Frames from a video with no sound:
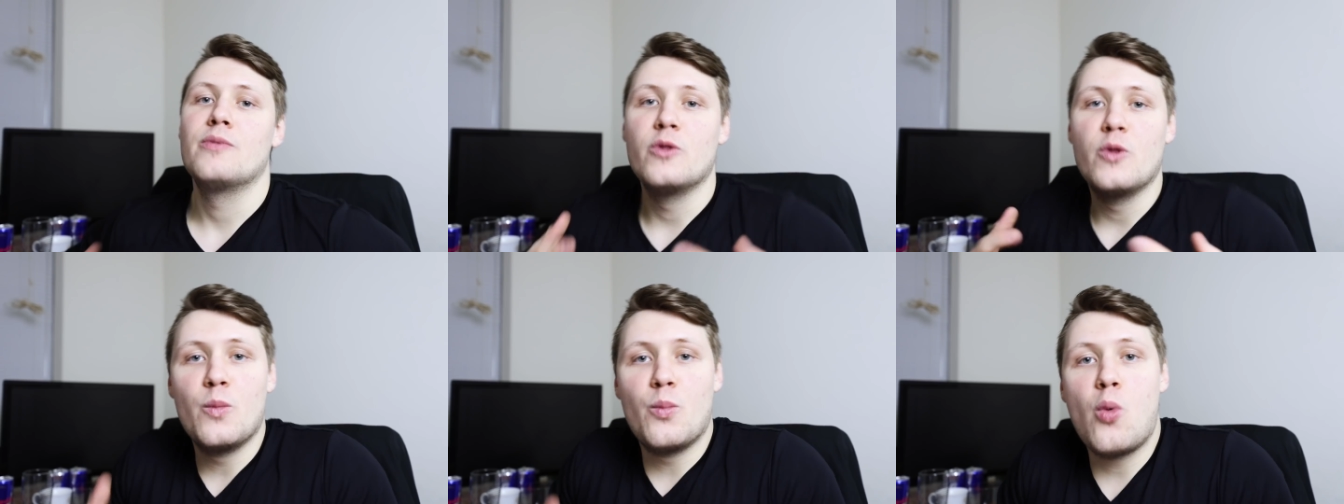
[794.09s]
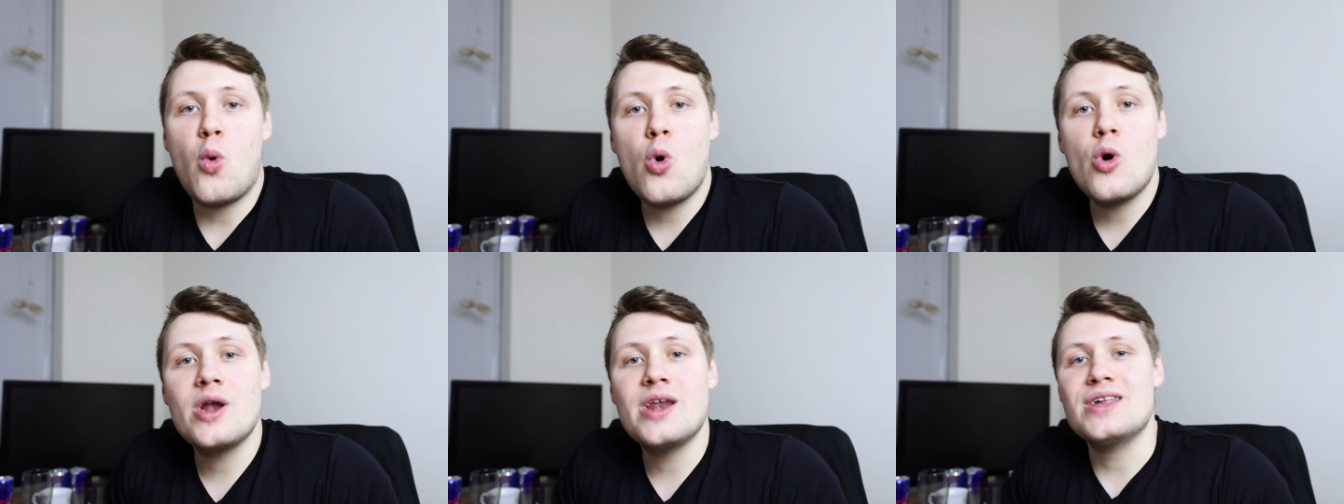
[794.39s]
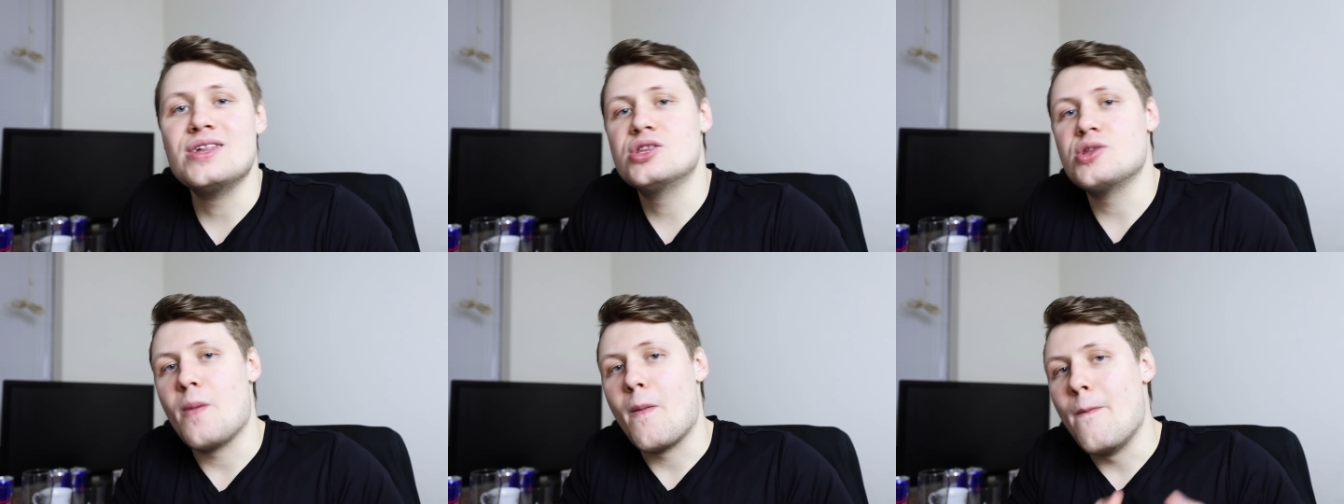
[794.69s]
But the
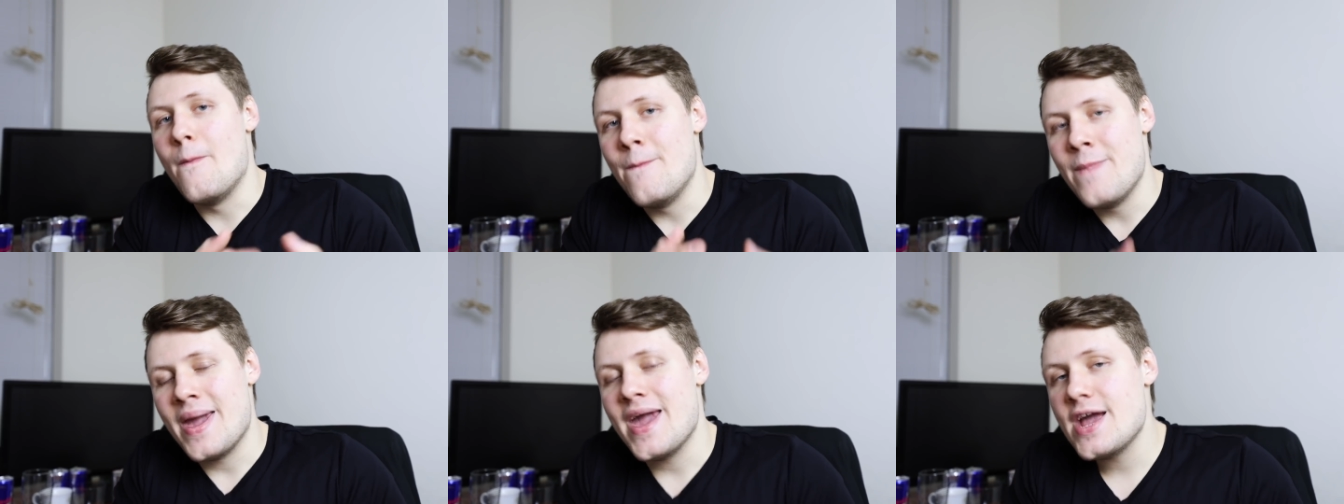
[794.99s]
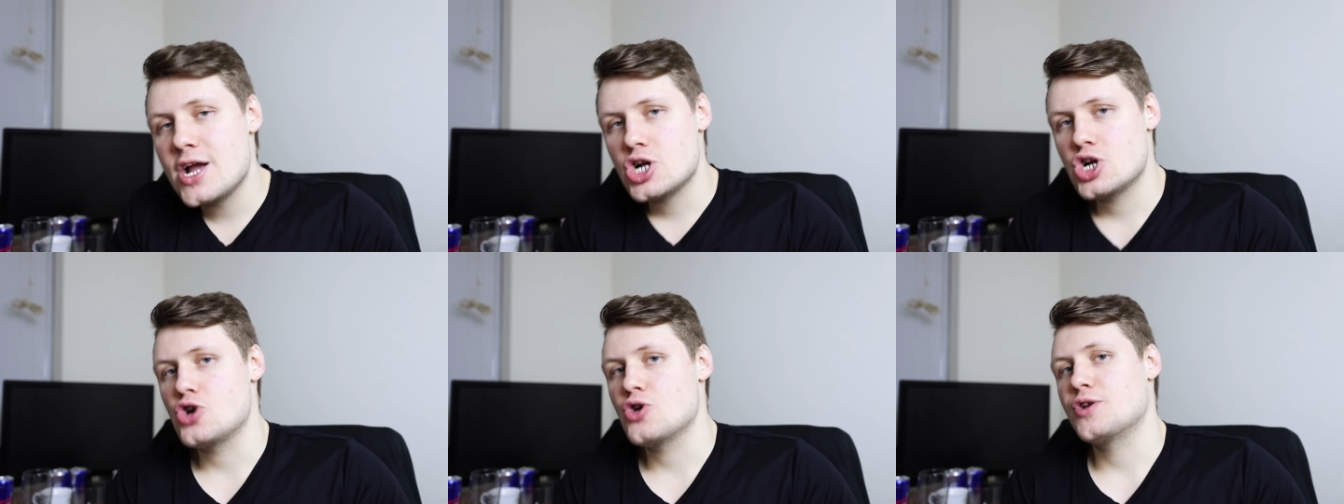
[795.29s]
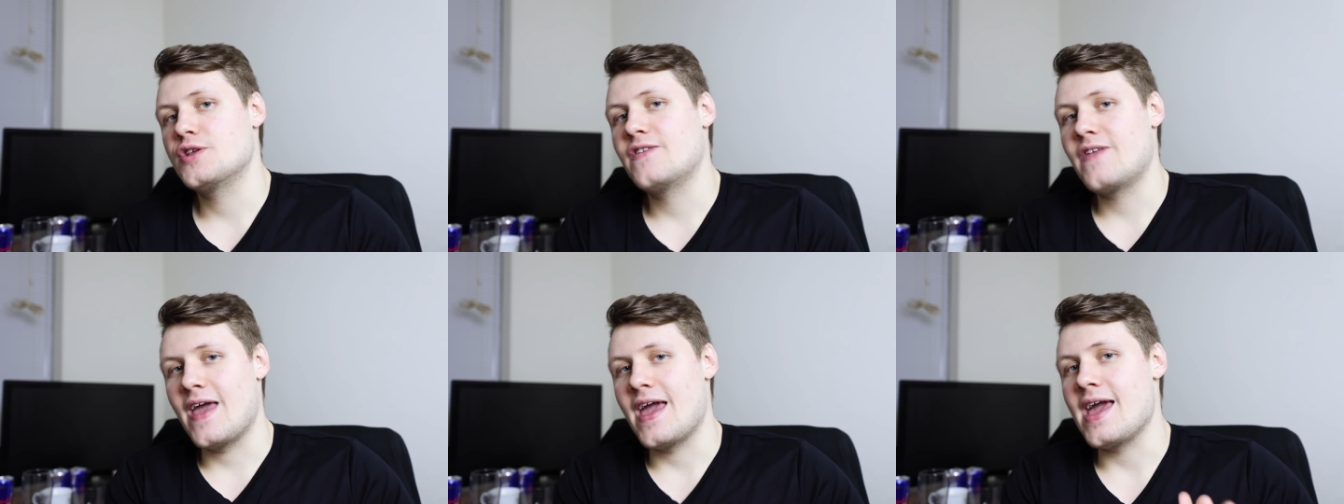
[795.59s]
point is, make
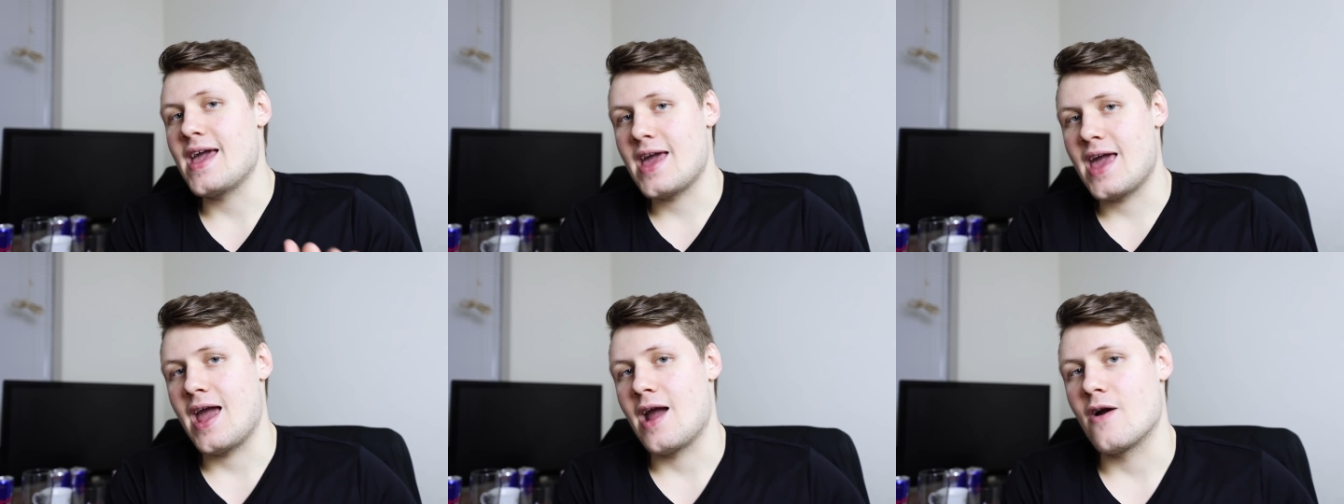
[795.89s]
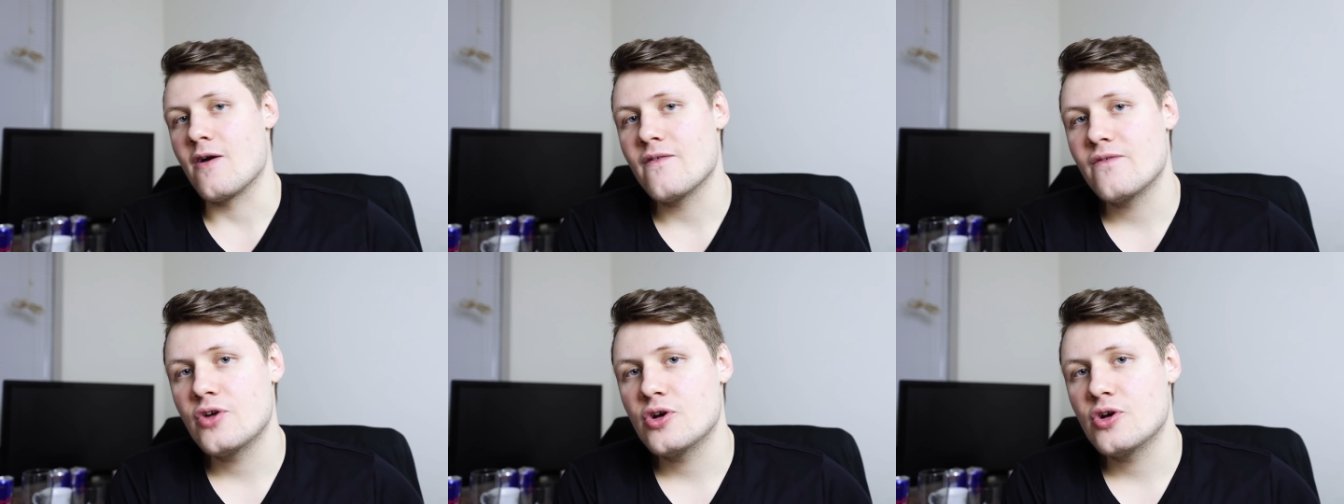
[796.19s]
sure to take care